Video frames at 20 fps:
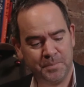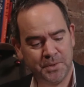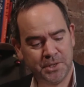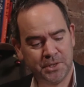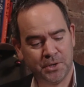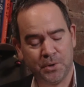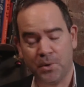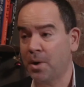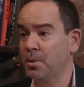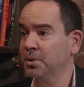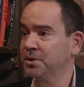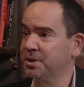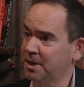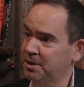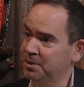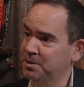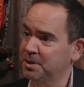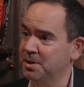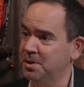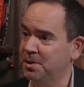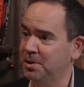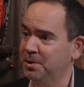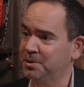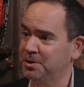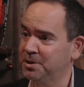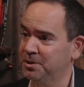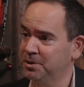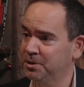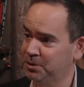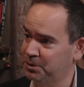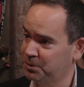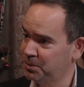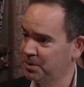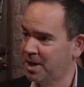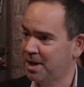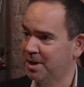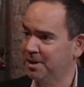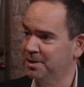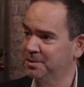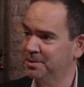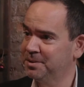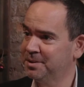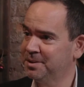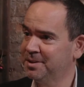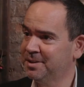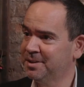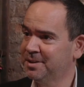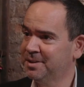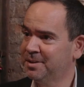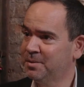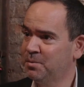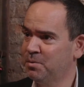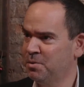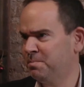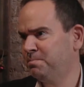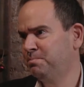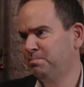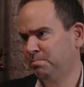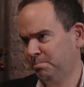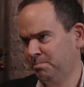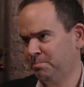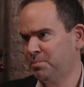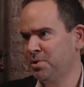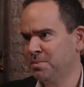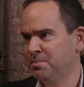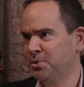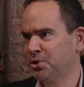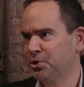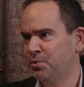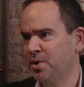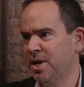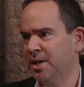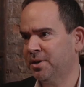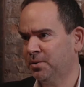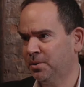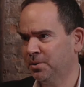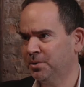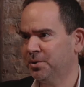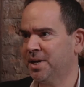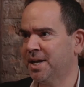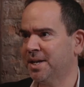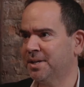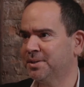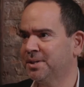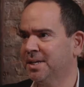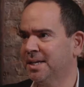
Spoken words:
So I was head of technology. These two guys, we pretty much ran the whole United